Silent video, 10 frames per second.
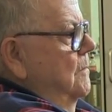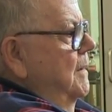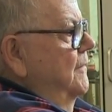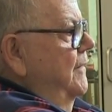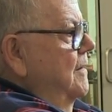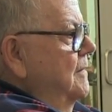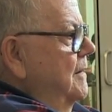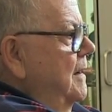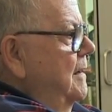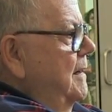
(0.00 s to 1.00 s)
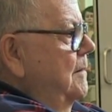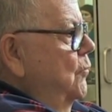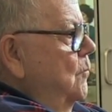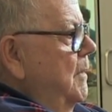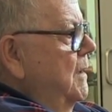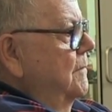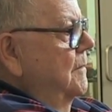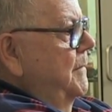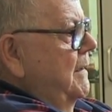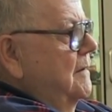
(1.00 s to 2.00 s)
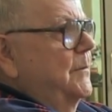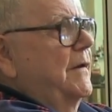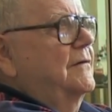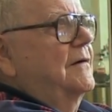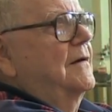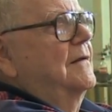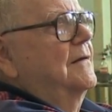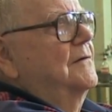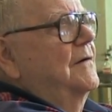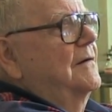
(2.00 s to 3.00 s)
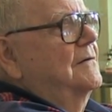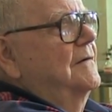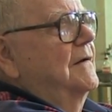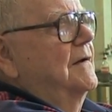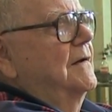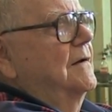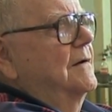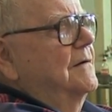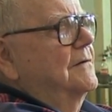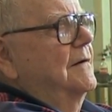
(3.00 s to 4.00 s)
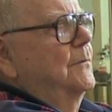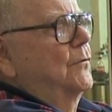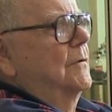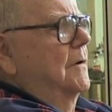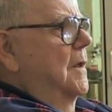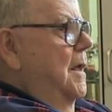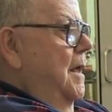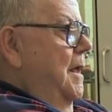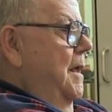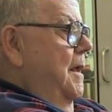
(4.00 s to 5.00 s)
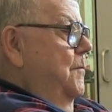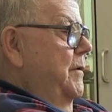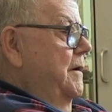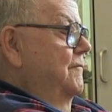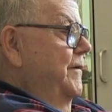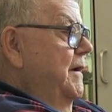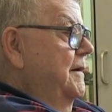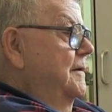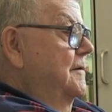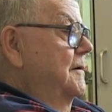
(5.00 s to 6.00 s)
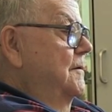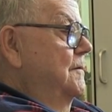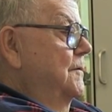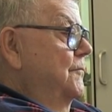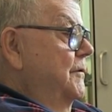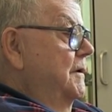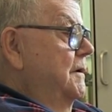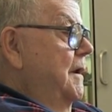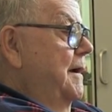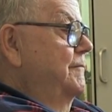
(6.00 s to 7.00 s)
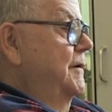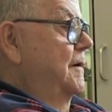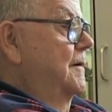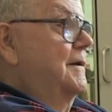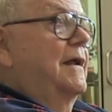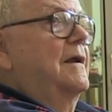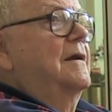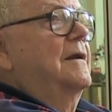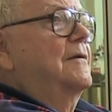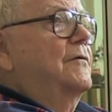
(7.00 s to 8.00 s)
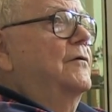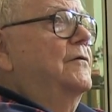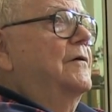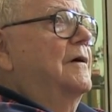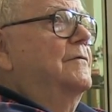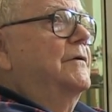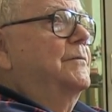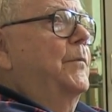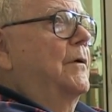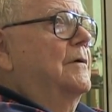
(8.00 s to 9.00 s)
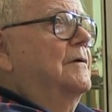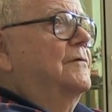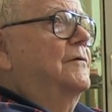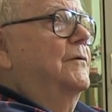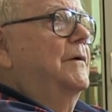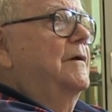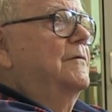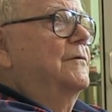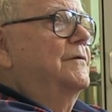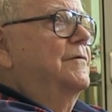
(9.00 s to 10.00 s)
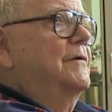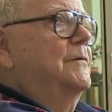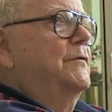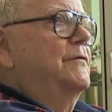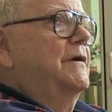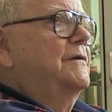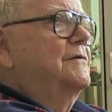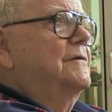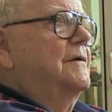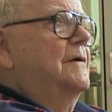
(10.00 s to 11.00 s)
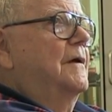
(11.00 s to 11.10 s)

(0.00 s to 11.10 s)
though, and he sounded like a lot more moderate man domestically than Johnson, not nearly as liberal. But in fact, in the longer run, I regard Kennedy and Khrushchev as two heroes of the human race.